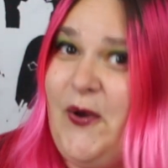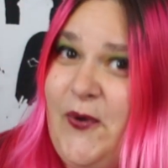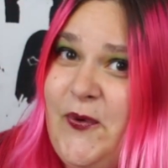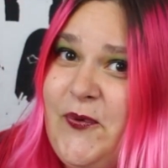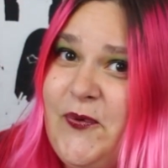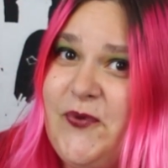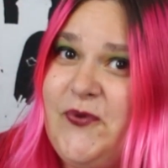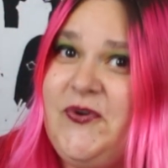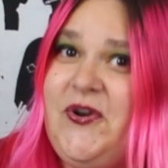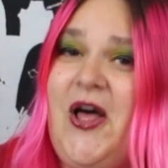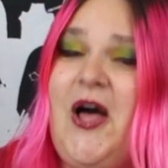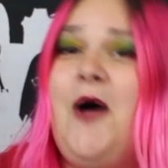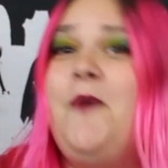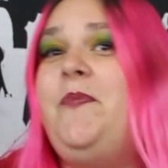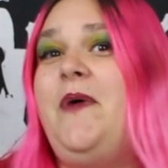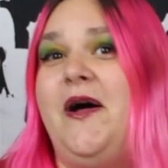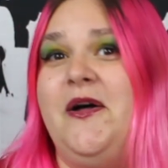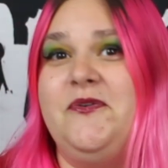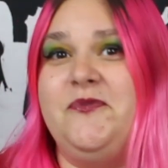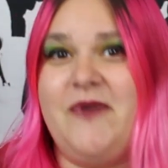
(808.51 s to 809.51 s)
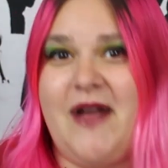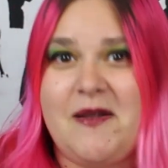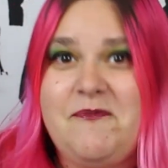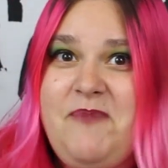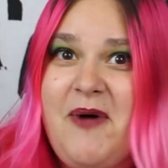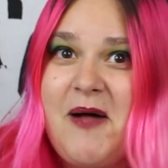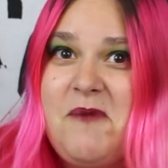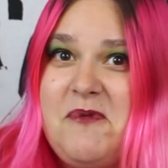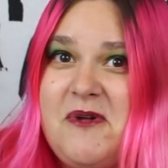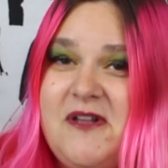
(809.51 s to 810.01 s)
own up on
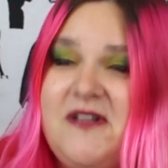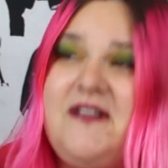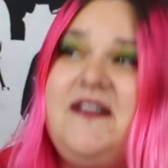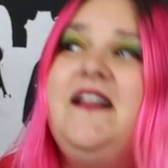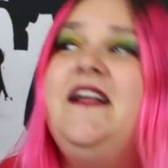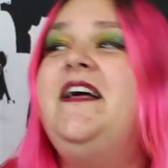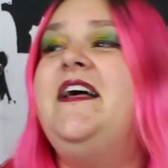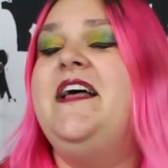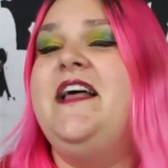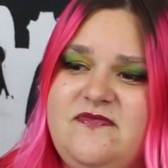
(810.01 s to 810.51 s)
Redbubble.